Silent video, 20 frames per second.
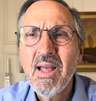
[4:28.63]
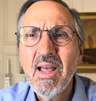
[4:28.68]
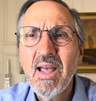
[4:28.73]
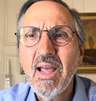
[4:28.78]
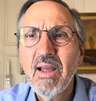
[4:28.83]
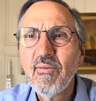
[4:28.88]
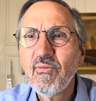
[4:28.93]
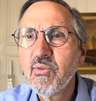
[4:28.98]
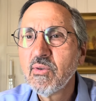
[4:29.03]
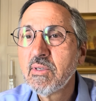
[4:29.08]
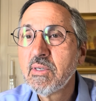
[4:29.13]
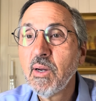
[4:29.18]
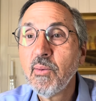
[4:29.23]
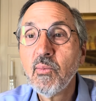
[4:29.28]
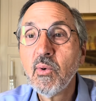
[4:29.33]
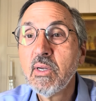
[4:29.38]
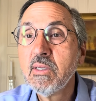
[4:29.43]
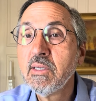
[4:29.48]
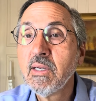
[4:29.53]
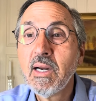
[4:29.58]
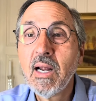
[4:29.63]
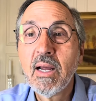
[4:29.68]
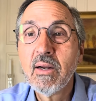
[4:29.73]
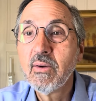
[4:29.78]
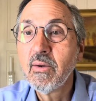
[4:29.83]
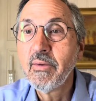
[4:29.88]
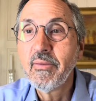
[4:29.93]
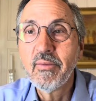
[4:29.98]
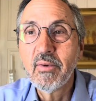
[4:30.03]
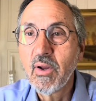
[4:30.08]
And for some reason, I
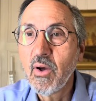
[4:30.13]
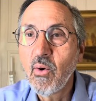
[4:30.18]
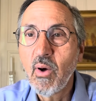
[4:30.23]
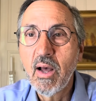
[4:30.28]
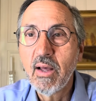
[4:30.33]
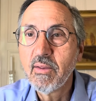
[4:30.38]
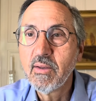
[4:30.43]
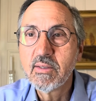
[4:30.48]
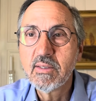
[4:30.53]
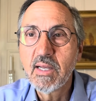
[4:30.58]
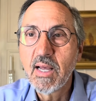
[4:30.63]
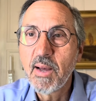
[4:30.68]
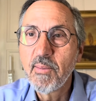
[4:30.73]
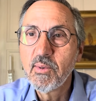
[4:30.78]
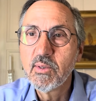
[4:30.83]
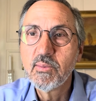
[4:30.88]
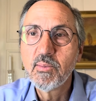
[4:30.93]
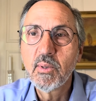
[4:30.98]
don't even know how this happens,